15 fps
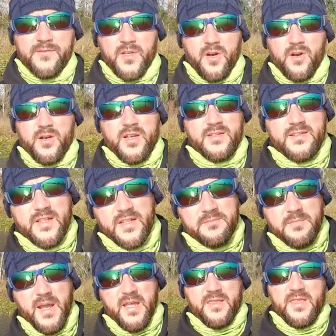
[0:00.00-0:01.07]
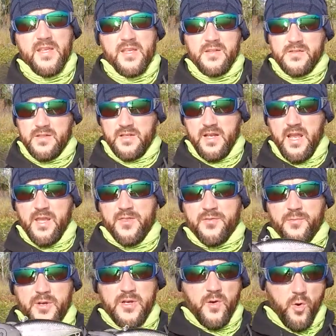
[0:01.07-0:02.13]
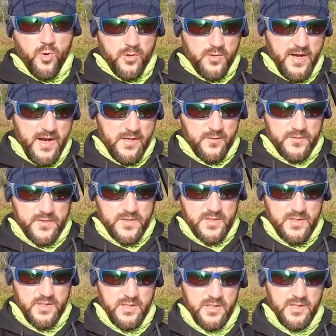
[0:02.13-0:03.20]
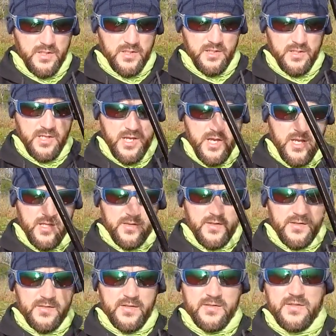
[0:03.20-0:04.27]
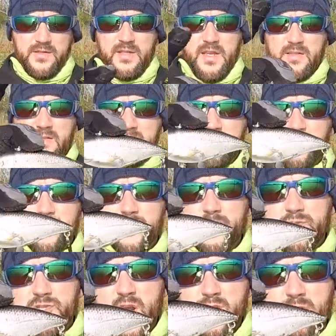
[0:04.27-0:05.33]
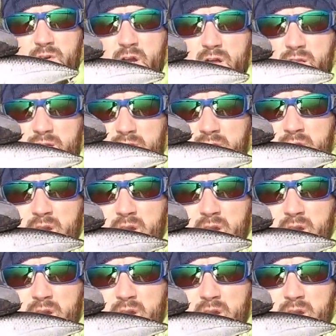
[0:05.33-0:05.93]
Target did make these in a 3/4 ounce. This is in the silver shiner color.